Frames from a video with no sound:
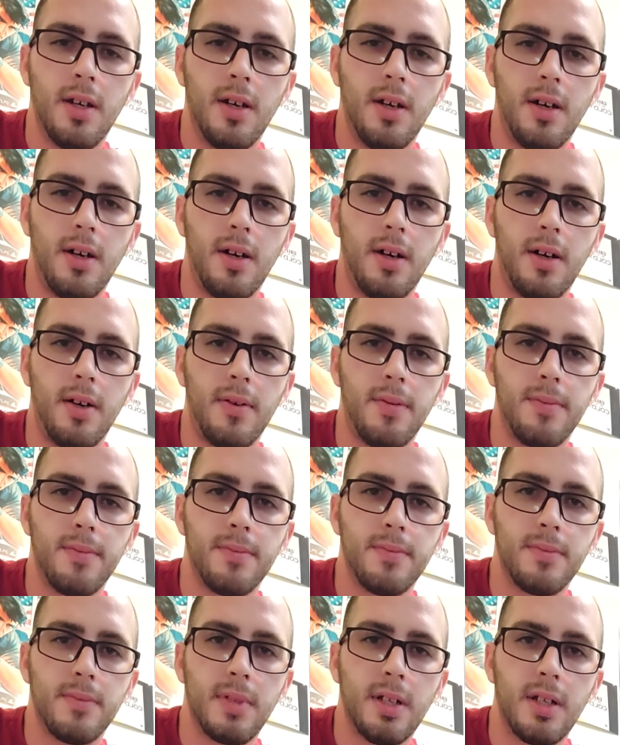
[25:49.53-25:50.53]

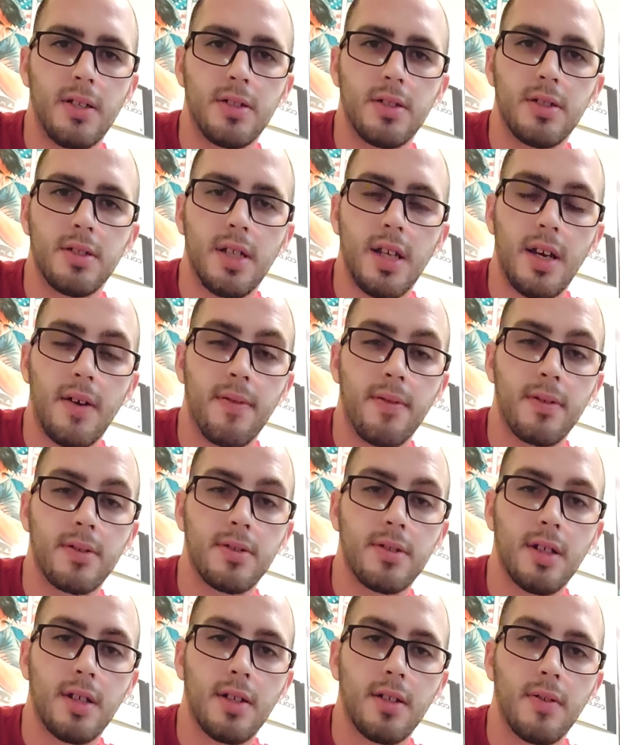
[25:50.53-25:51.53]
I just haven't
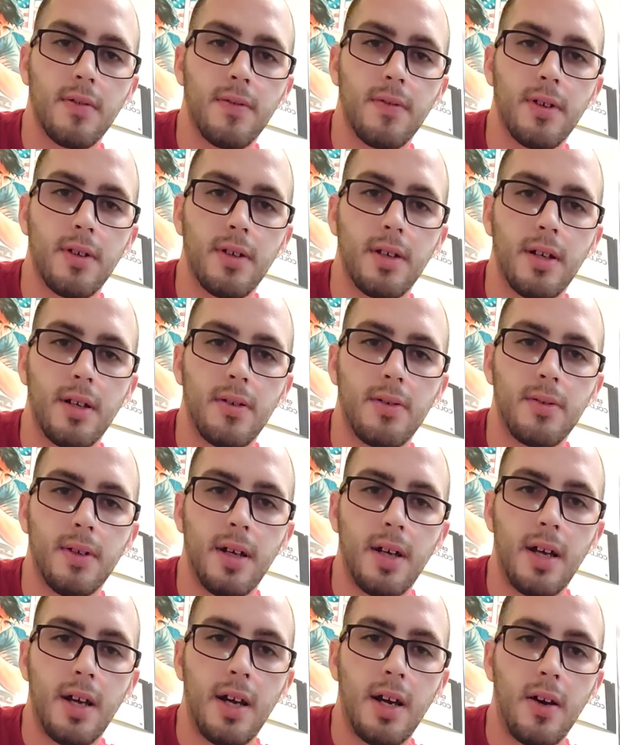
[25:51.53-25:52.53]
exactly figured out
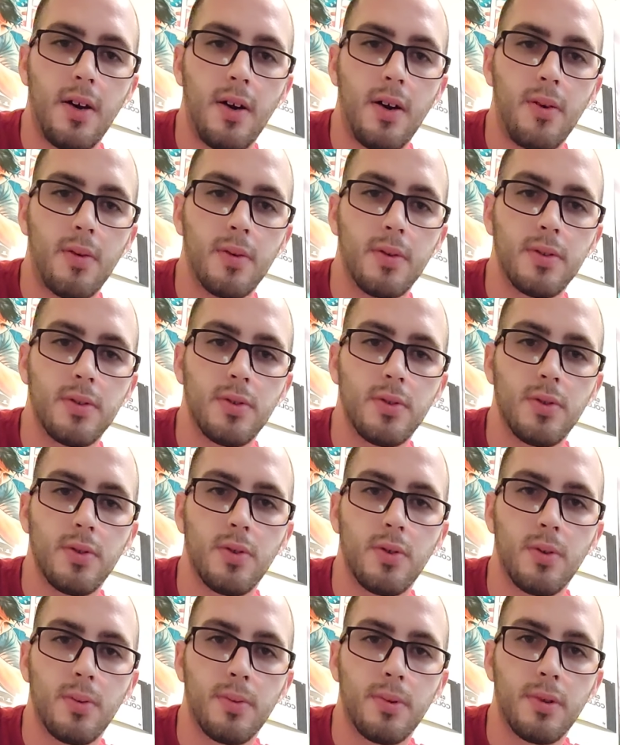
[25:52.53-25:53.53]
how I want to
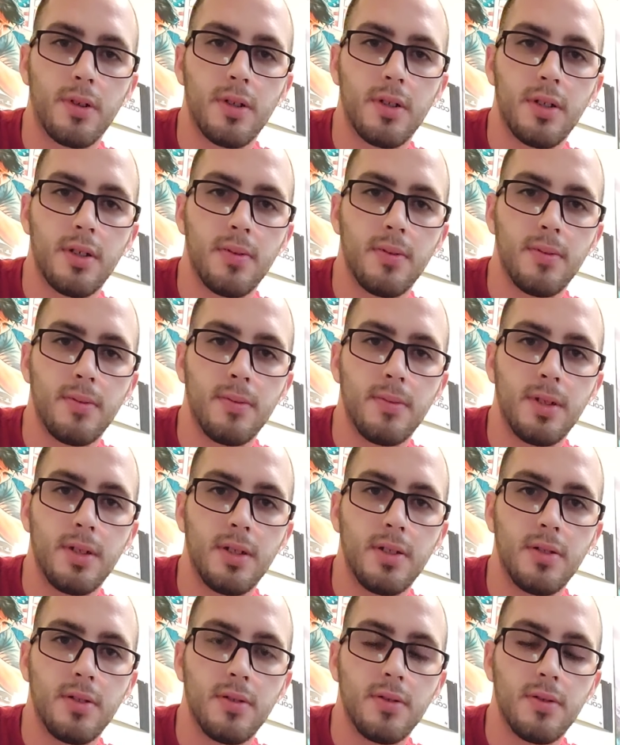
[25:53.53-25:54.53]
incorporate them
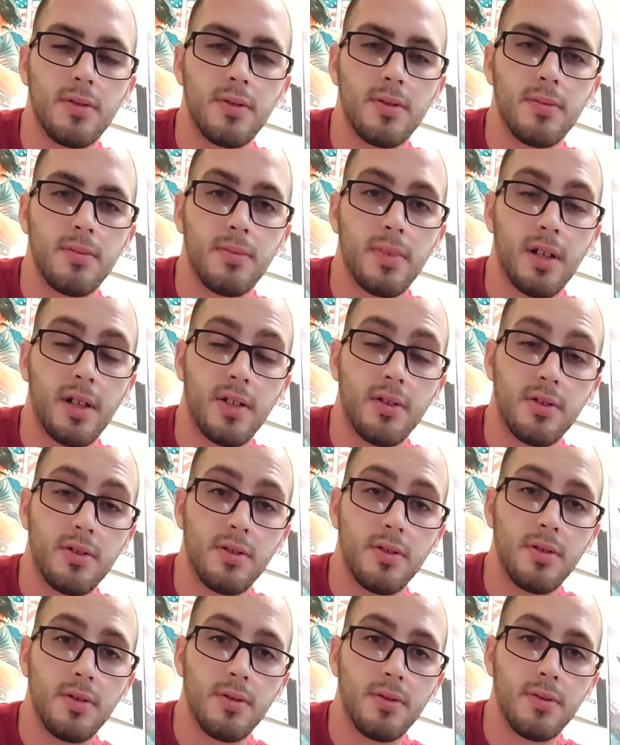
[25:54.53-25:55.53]
into it. But I
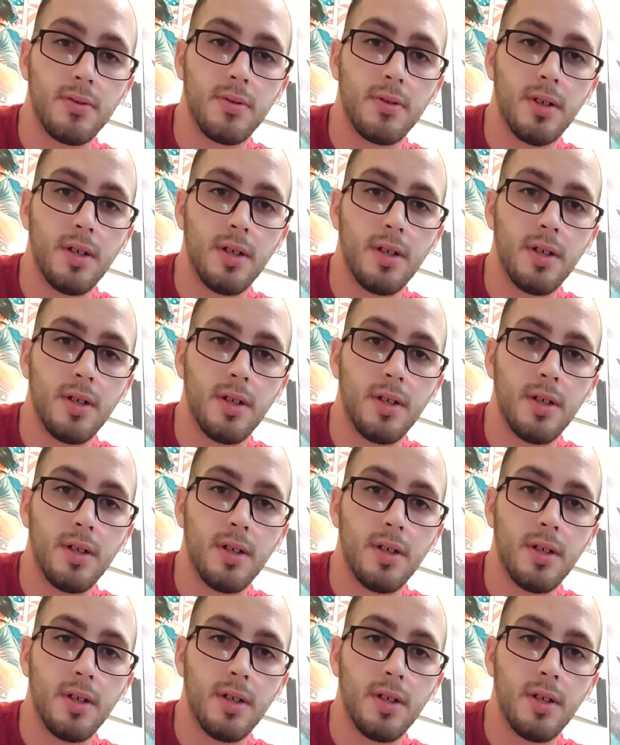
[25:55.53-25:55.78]
do,